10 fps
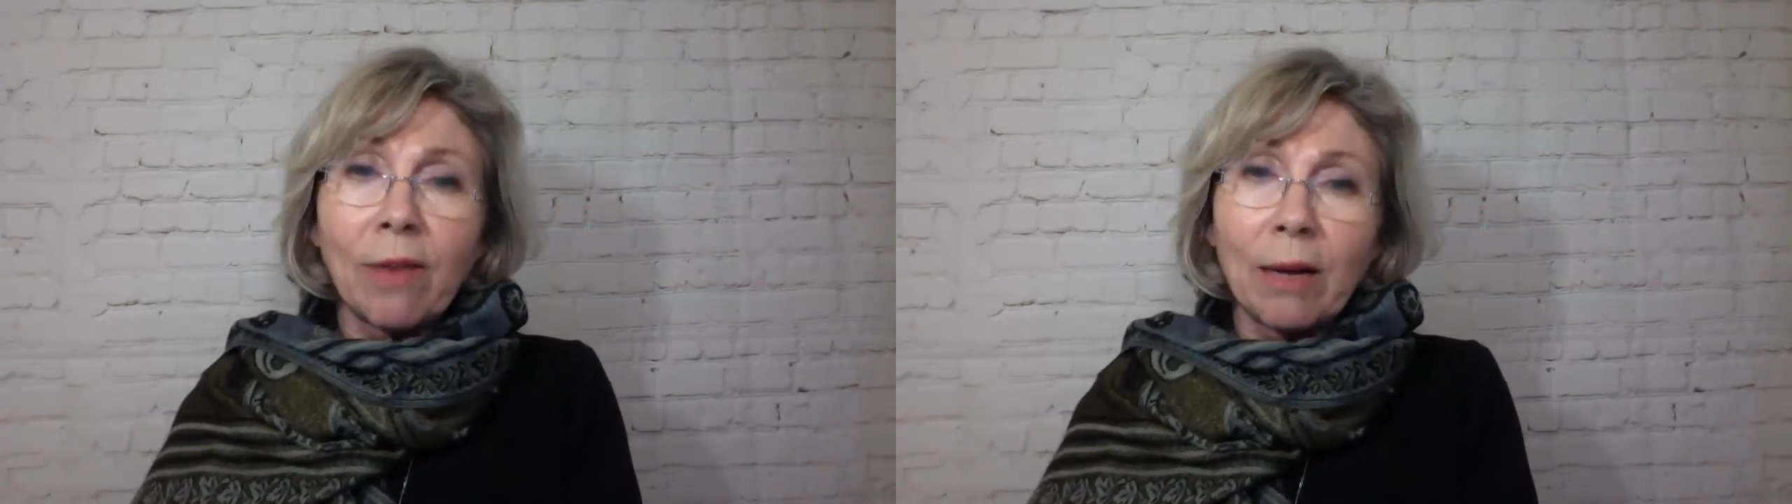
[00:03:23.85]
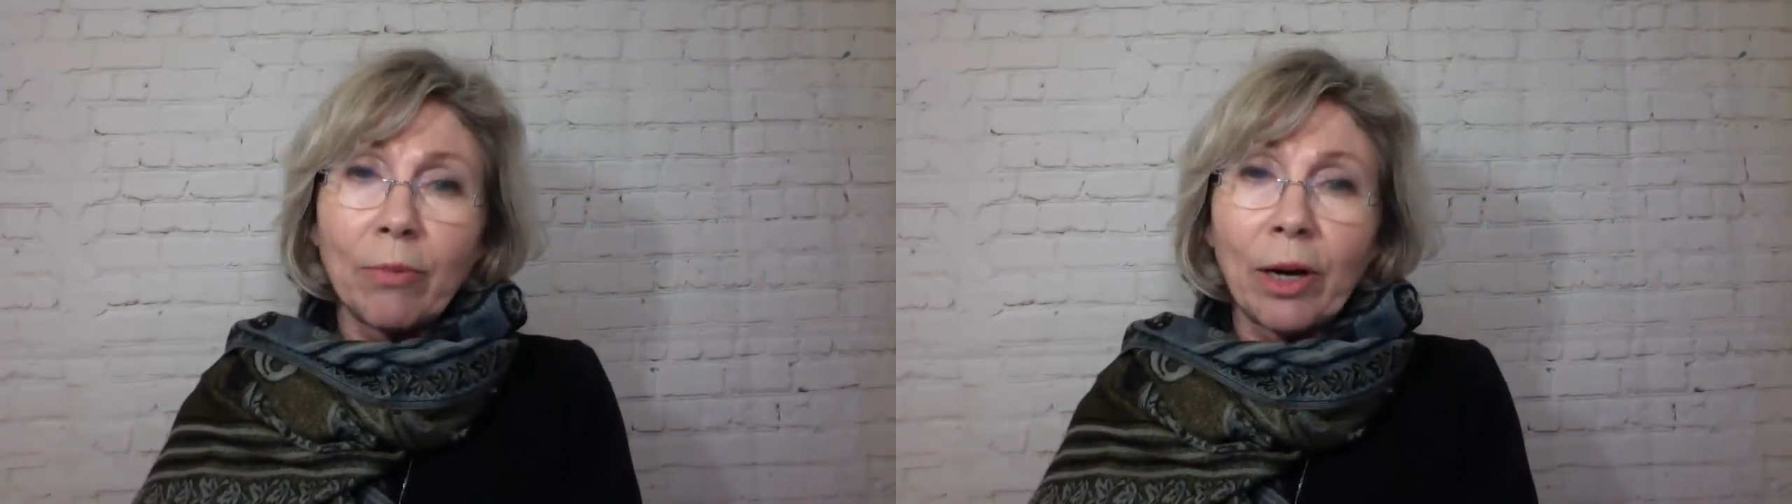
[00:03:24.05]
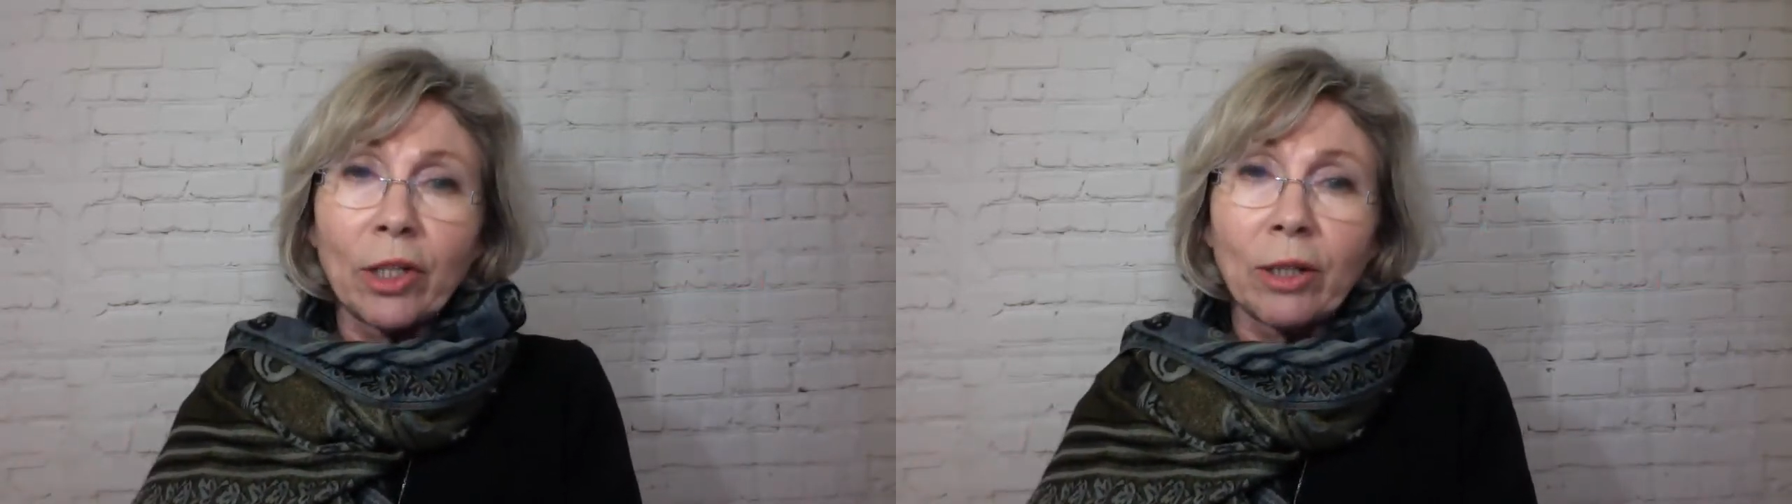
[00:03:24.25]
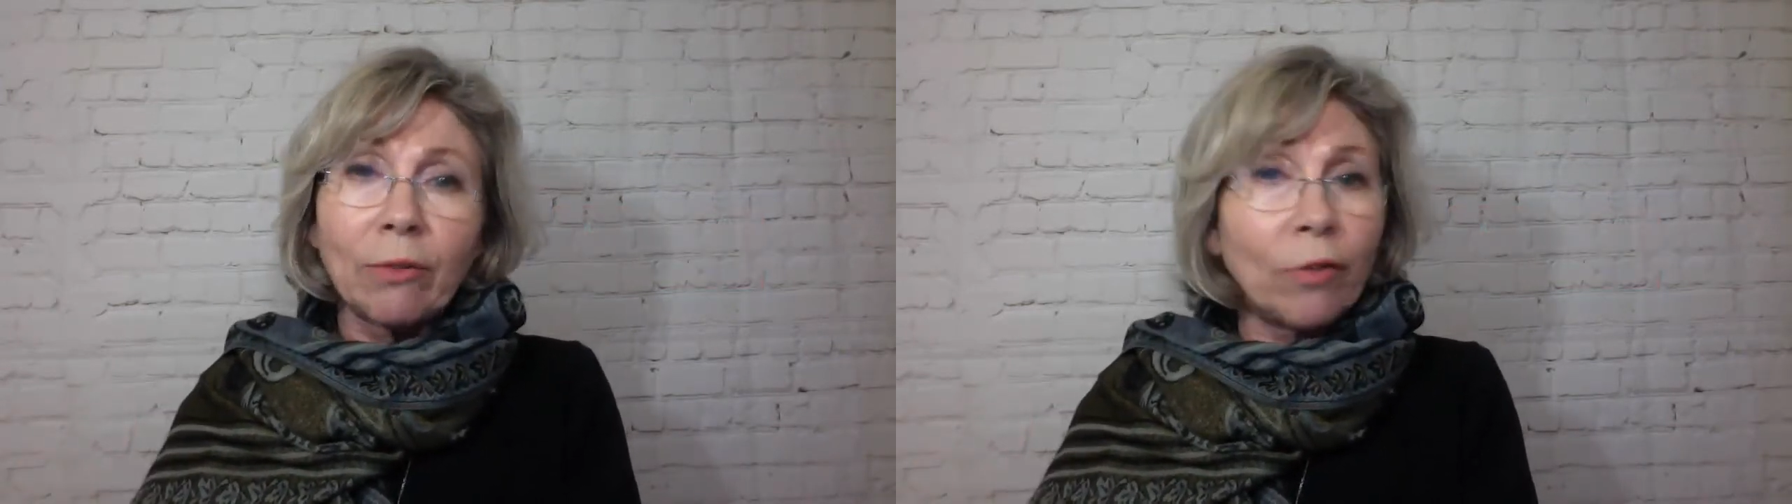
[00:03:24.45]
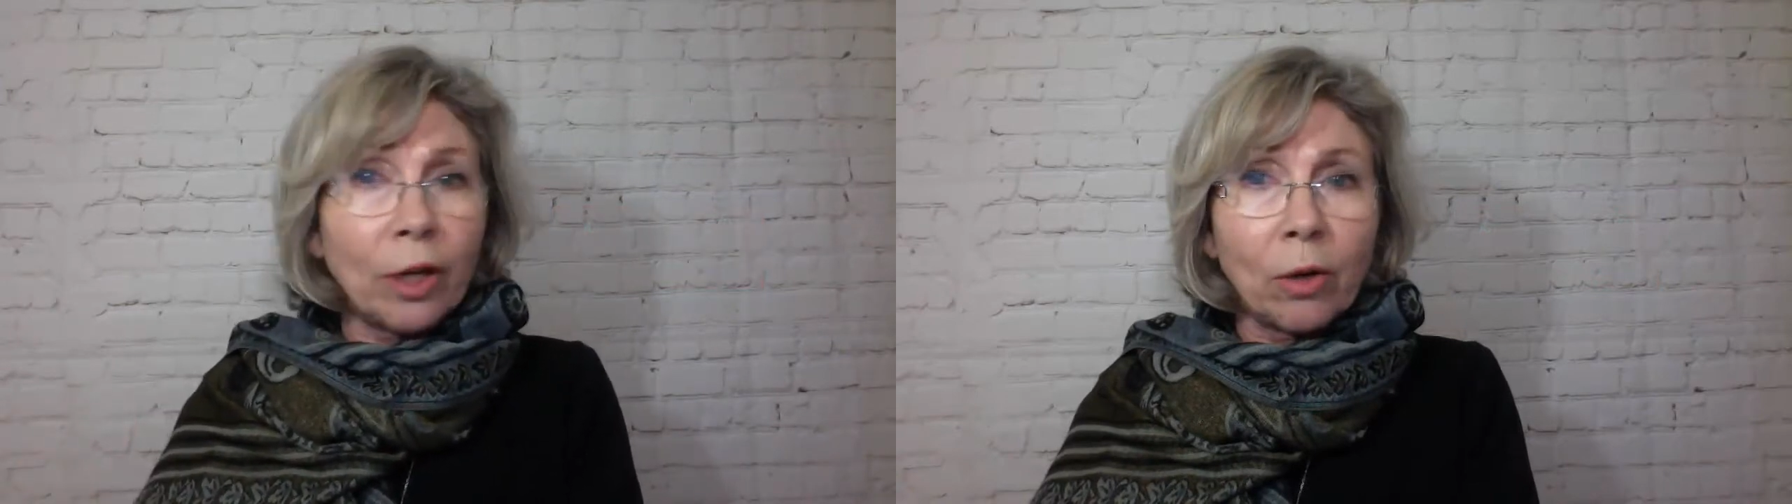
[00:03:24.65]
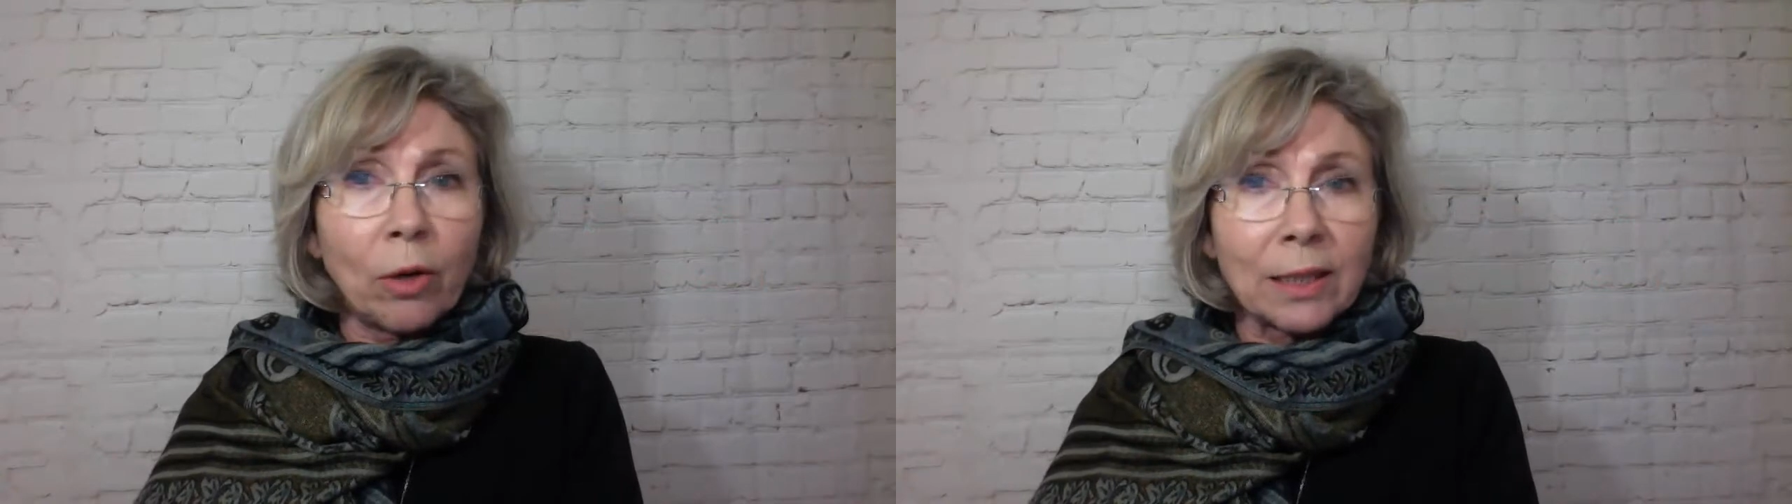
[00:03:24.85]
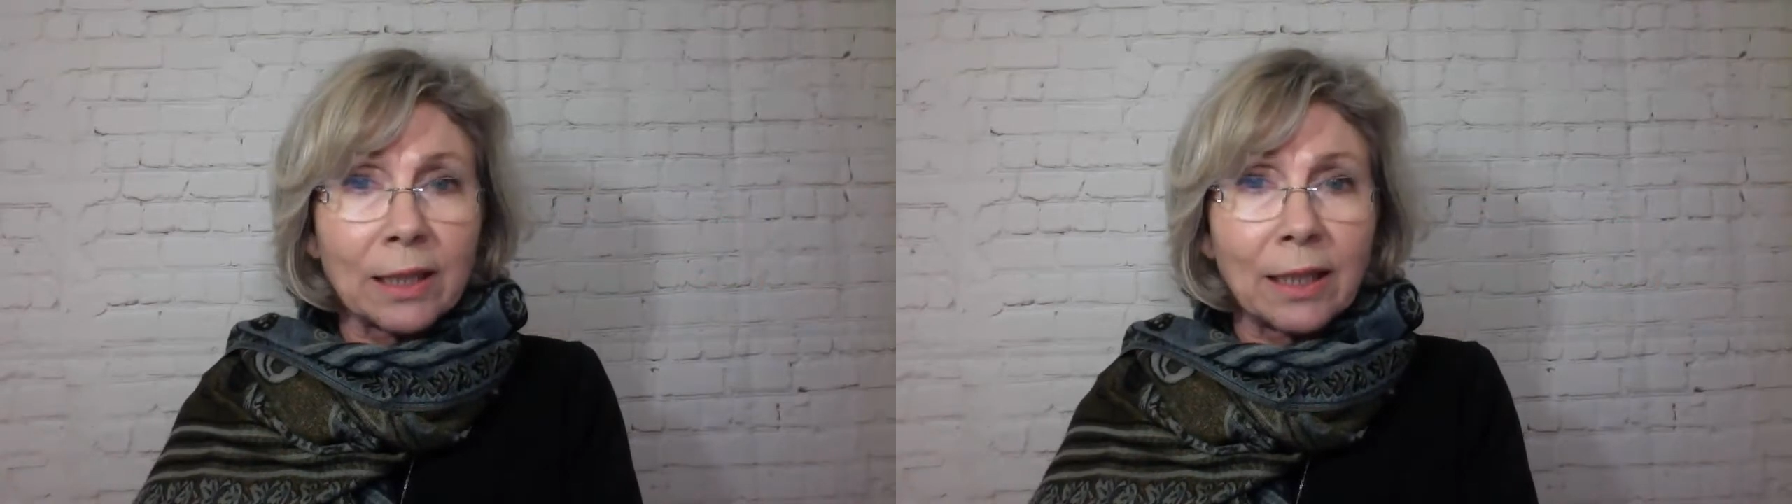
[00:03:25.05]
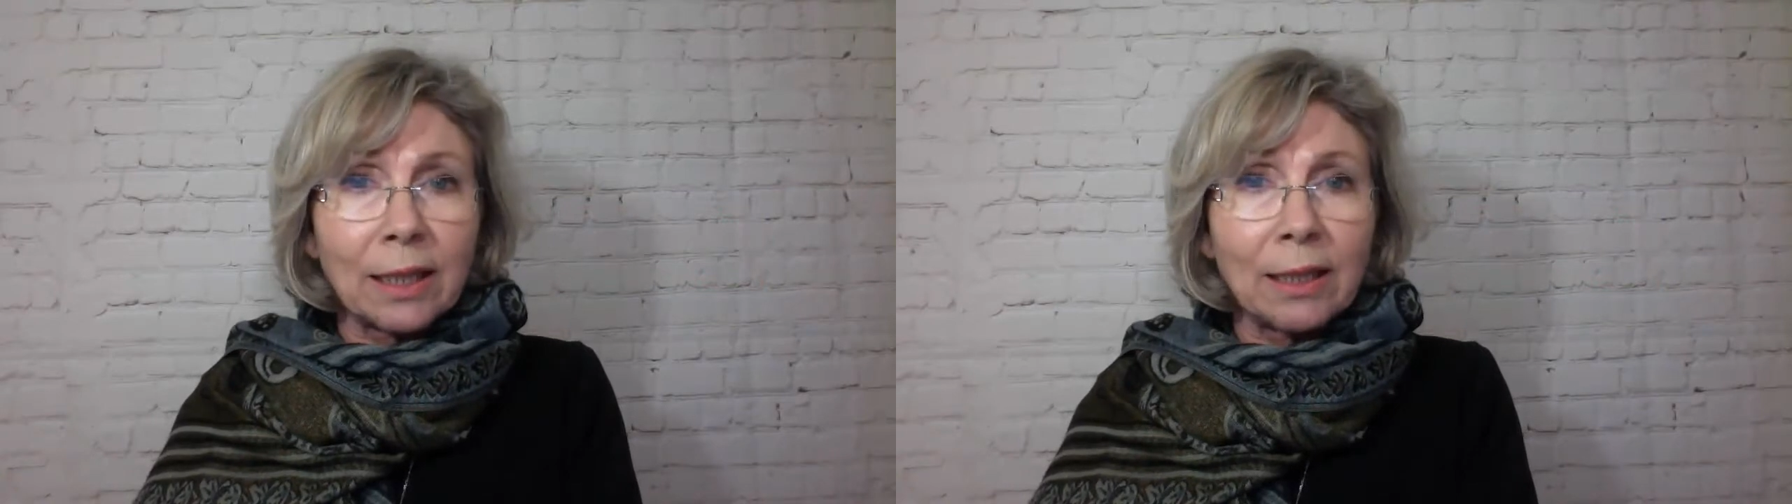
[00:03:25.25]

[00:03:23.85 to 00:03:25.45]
vibration frequency,